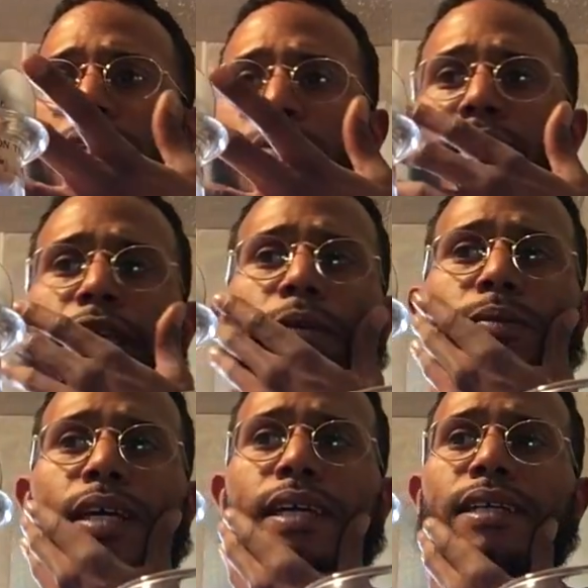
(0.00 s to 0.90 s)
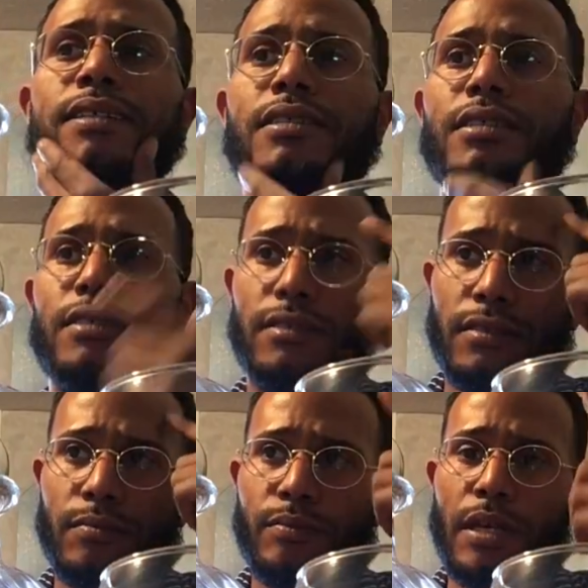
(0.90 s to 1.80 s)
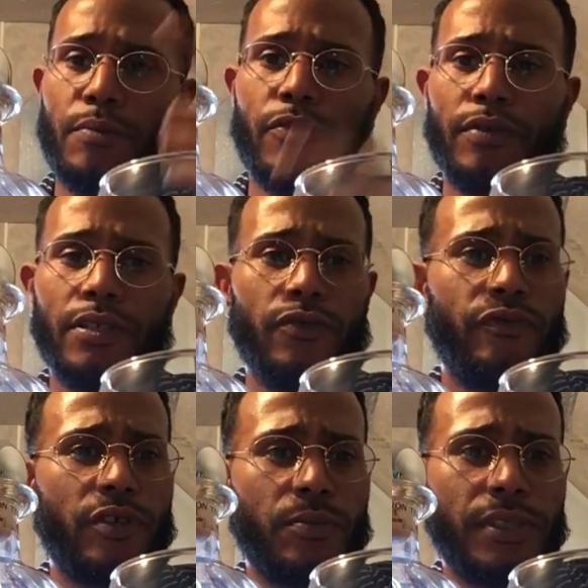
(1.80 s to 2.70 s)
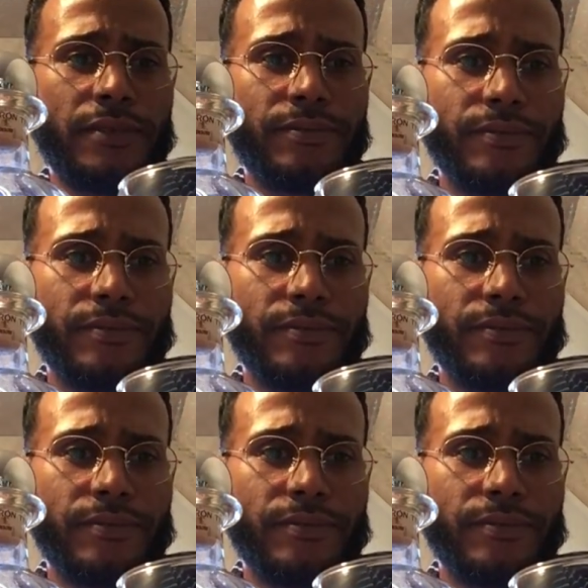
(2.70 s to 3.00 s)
I'm gonna keep that as a memory, you feel me?